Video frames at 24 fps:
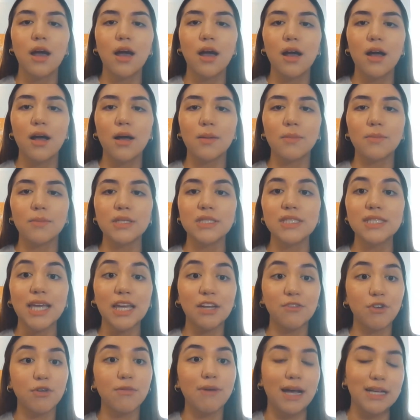
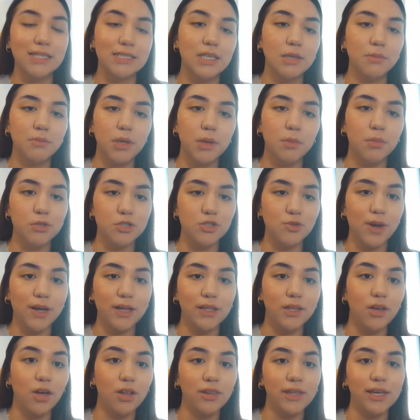Aside from asking people
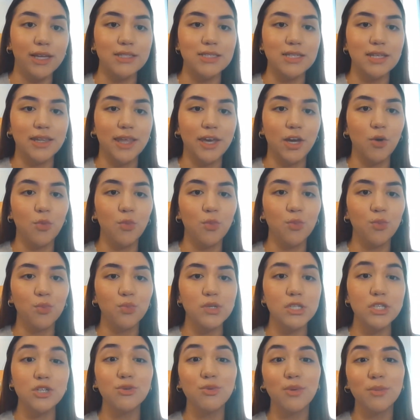directly on LinkedIn, like,
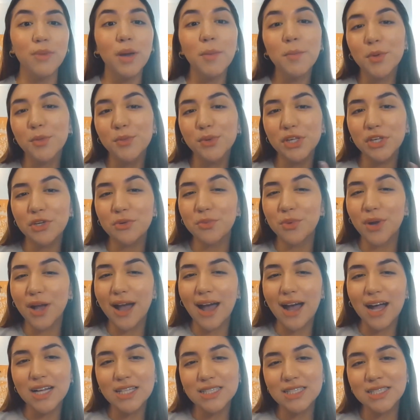do you remember what you were
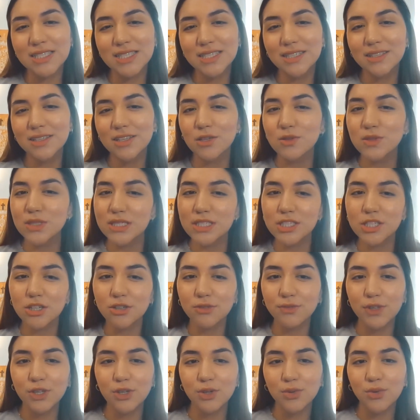asked in those
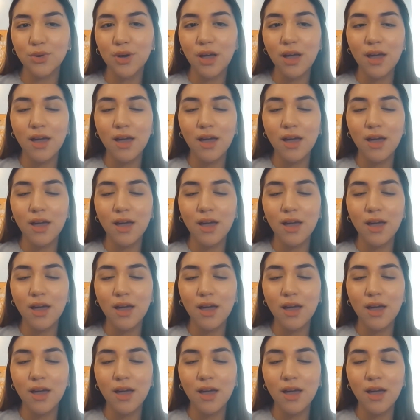interview